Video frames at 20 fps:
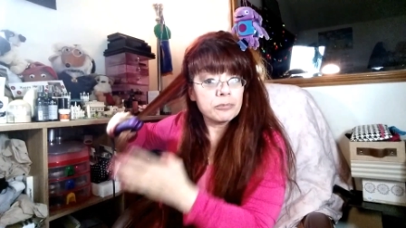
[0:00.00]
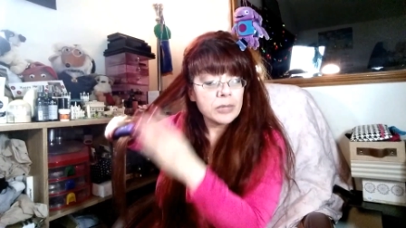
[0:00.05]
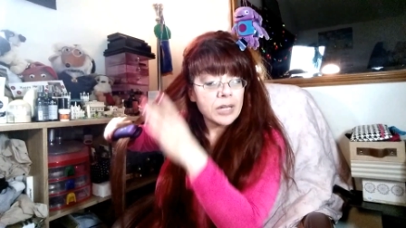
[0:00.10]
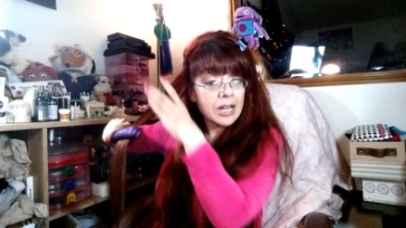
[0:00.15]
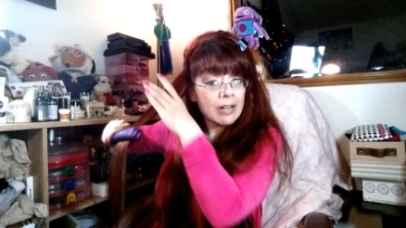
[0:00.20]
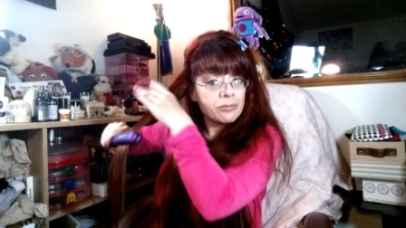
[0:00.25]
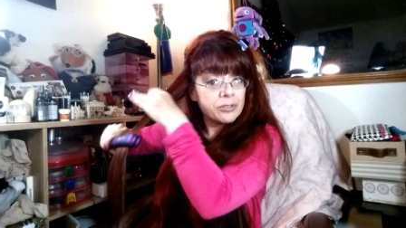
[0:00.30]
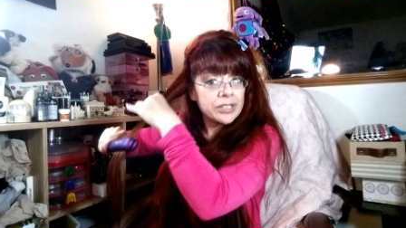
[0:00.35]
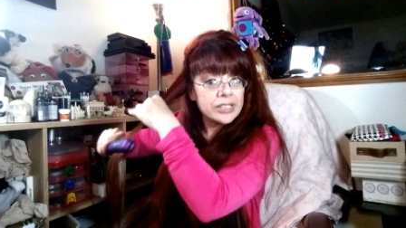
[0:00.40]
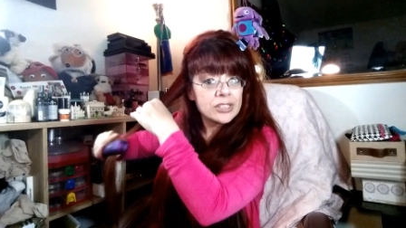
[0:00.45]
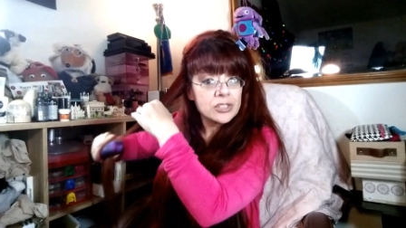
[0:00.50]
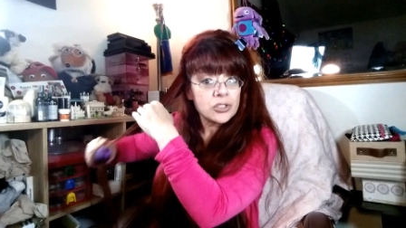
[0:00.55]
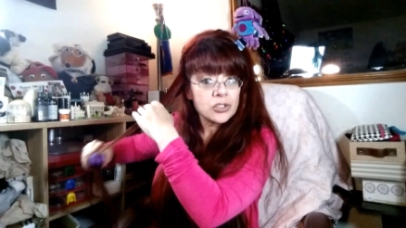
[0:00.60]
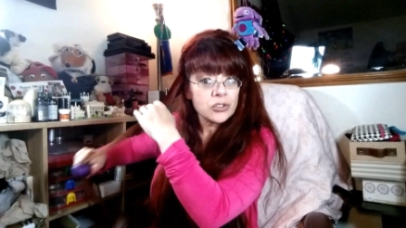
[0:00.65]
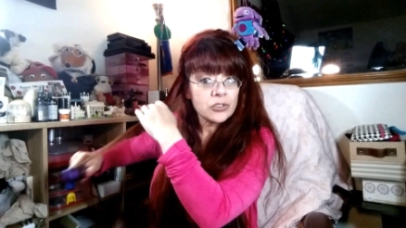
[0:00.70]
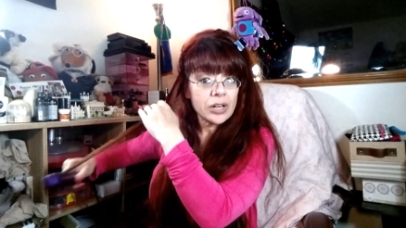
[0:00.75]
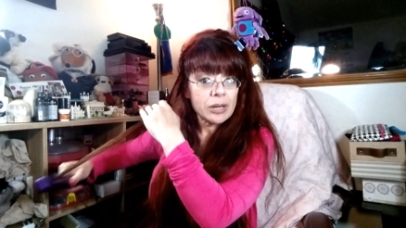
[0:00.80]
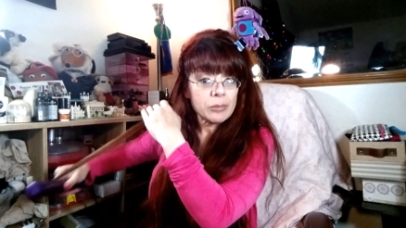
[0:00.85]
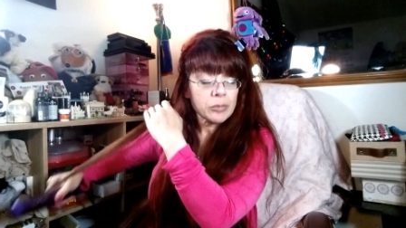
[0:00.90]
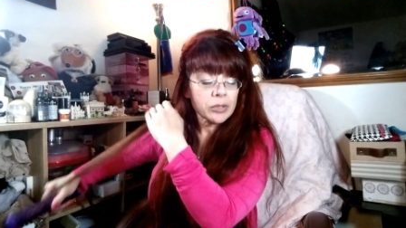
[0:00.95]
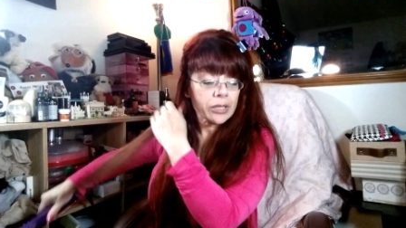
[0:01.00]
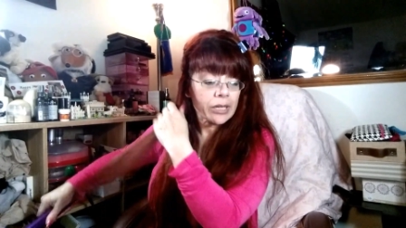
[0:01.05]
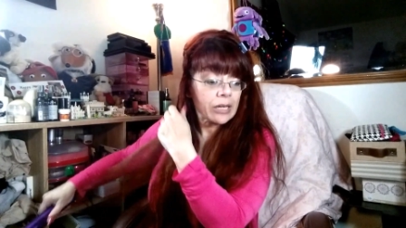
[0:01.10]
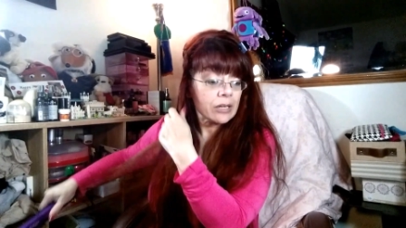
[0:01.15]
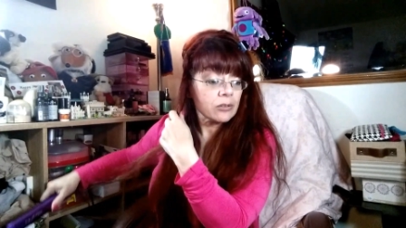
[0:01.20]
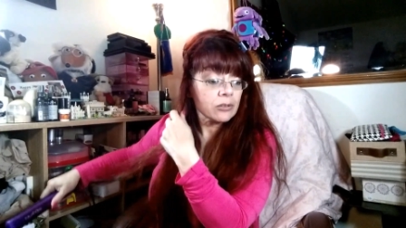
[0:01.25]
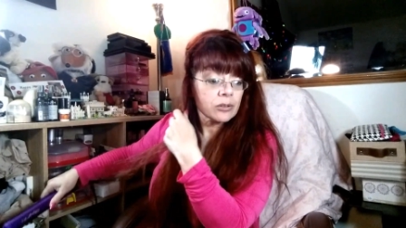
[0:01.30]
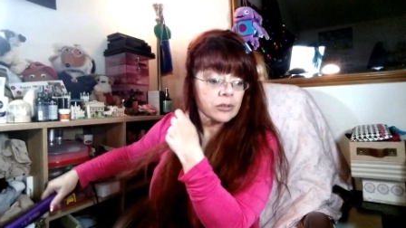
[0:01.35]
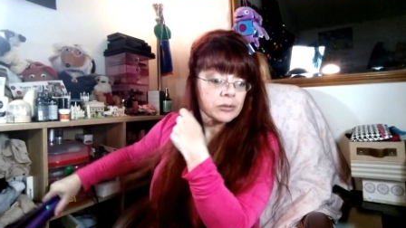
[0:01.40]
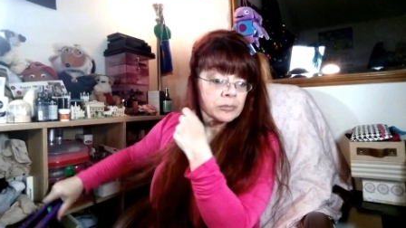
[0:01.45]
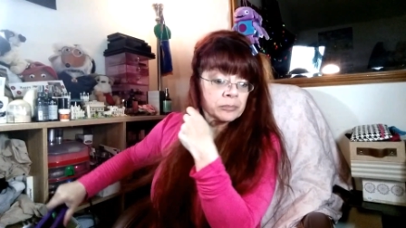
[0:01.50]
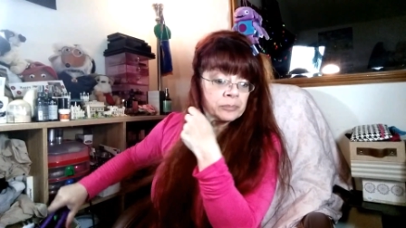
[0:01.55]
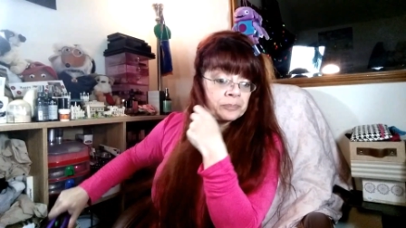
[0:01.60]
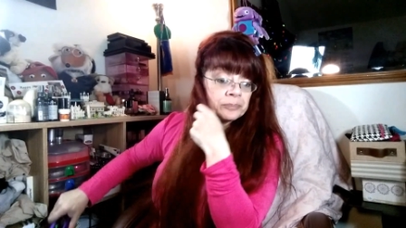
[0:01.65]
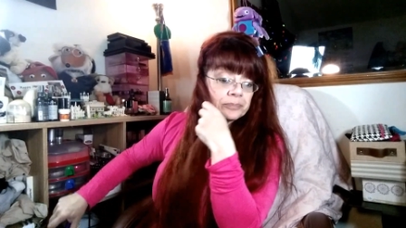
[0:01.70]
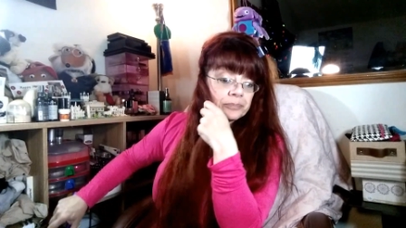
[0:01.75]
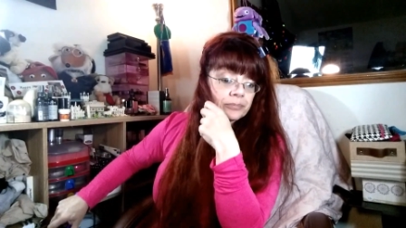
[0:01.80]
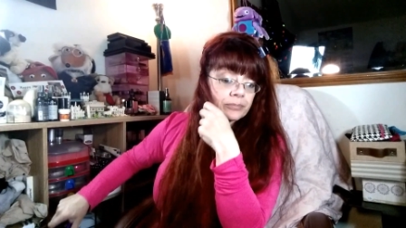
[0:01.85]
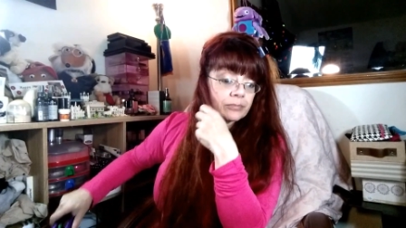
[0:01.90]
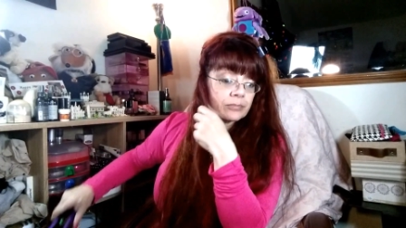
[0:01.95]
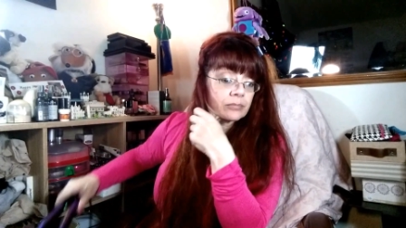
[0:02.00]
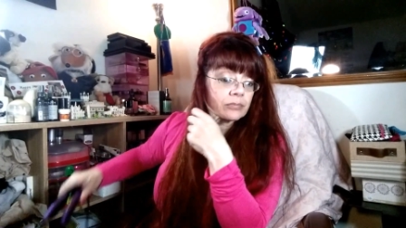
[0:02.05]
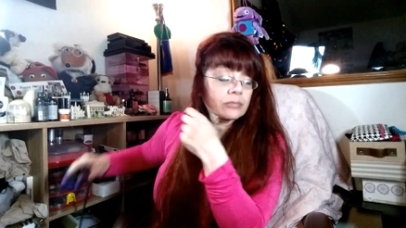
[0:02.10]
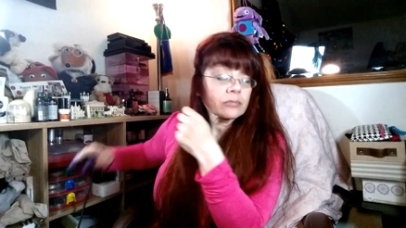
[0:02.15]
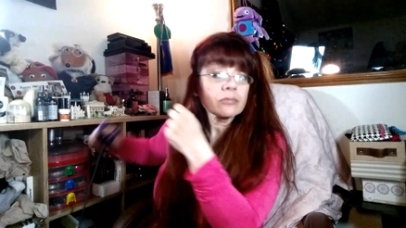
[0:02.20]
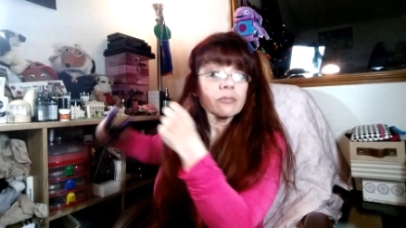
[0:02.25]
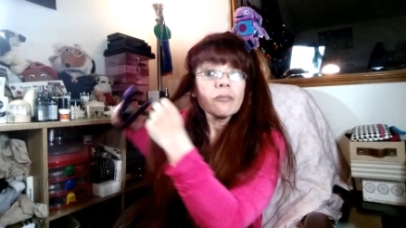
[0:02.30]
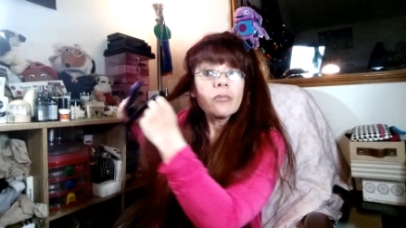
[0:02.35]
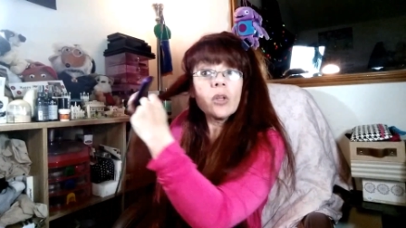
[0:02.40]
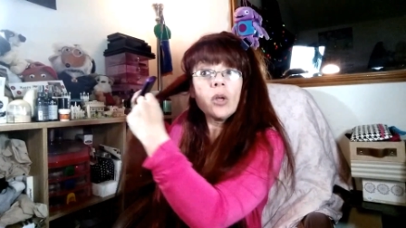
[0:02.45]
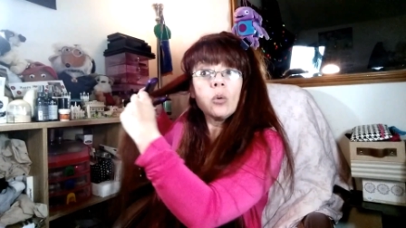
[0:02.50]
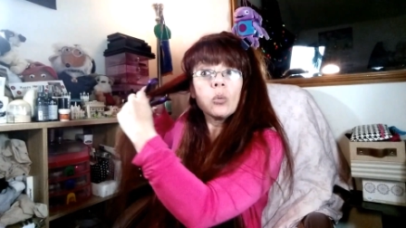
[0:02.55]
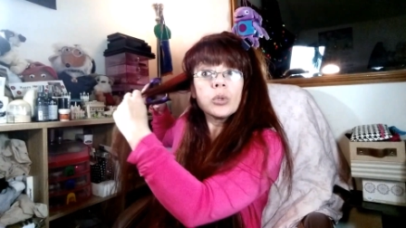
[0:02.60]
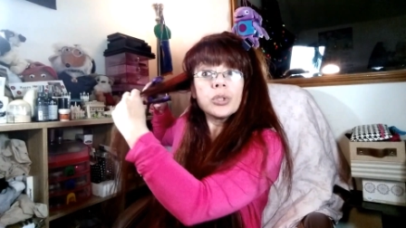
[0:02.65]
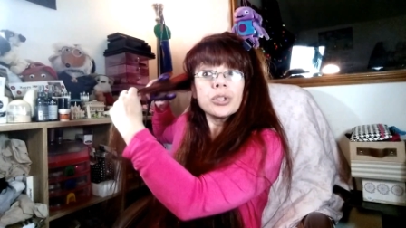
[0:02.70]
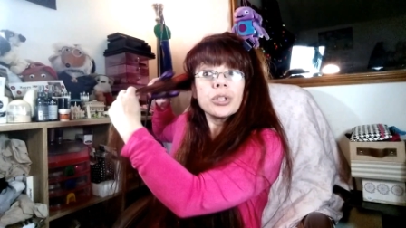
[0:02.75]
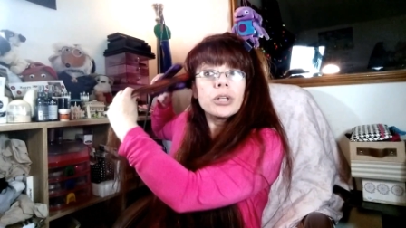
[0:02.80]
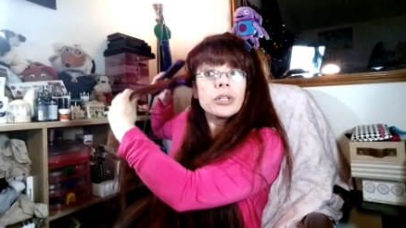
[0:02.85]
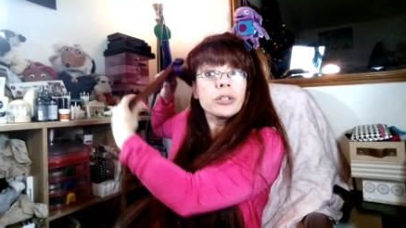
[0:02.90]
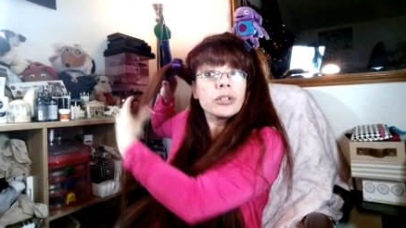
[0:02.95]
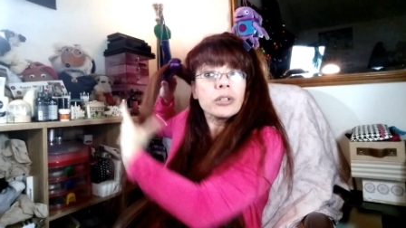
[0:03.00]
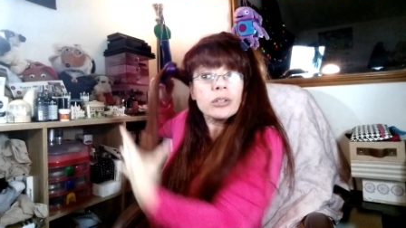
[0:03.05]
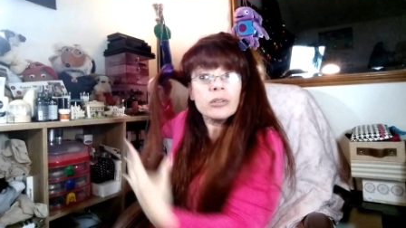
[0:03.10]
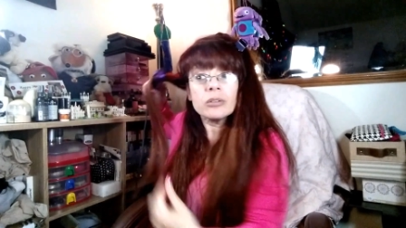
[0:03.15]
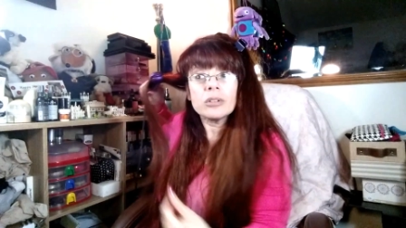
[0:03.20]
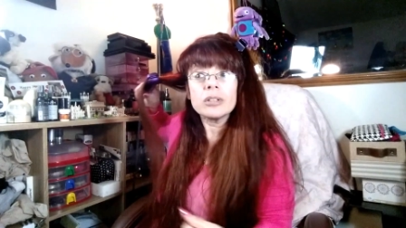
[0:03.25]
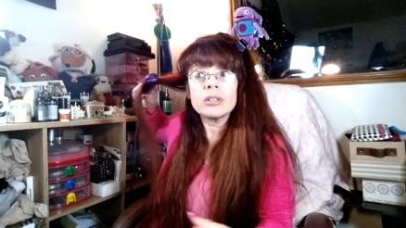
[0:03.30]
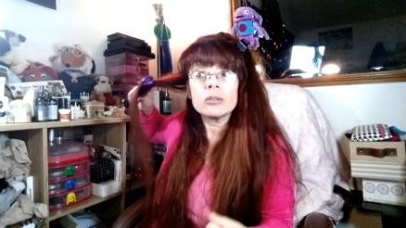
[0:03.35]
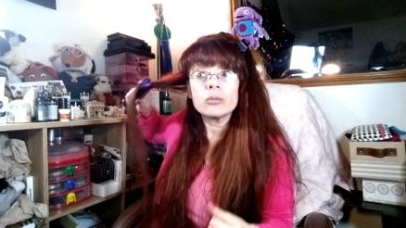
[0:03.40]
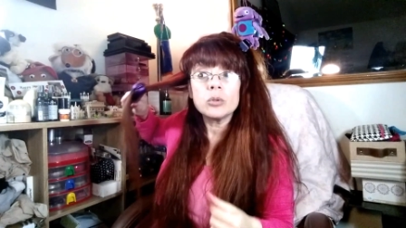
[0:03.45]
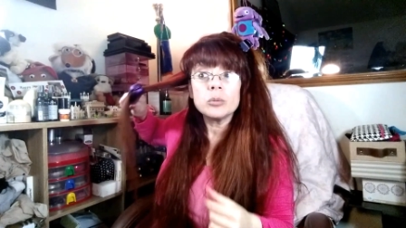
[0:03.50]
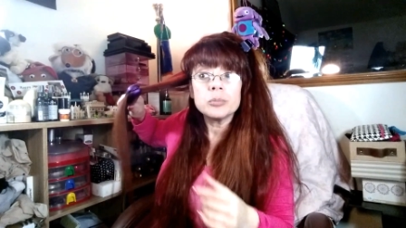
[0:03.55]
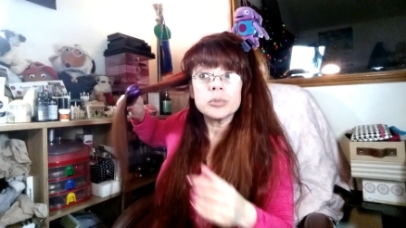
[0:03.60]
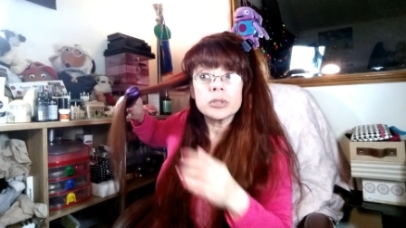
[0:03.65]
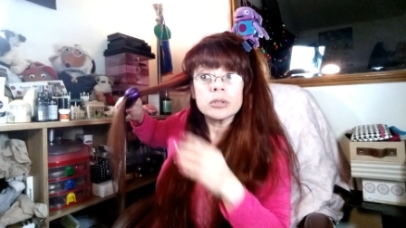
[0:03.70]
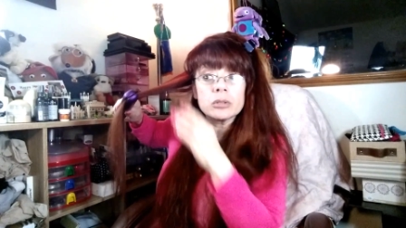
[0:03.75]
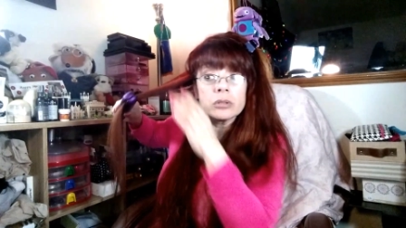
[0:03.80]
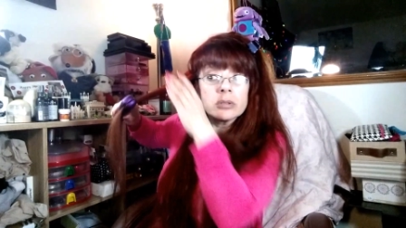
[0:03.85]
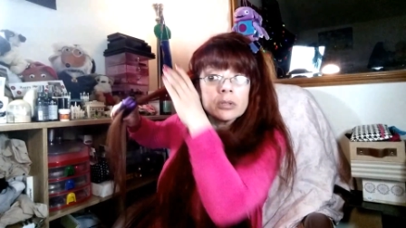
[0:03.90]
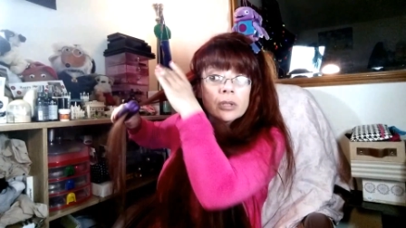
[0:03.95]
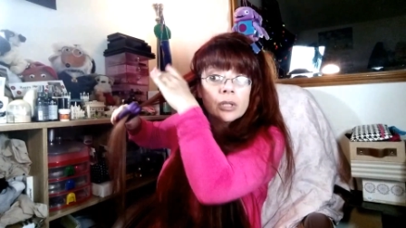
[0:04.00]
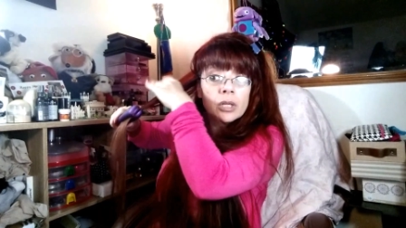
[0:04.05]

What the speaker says: have an Instagram account, which I do, oops,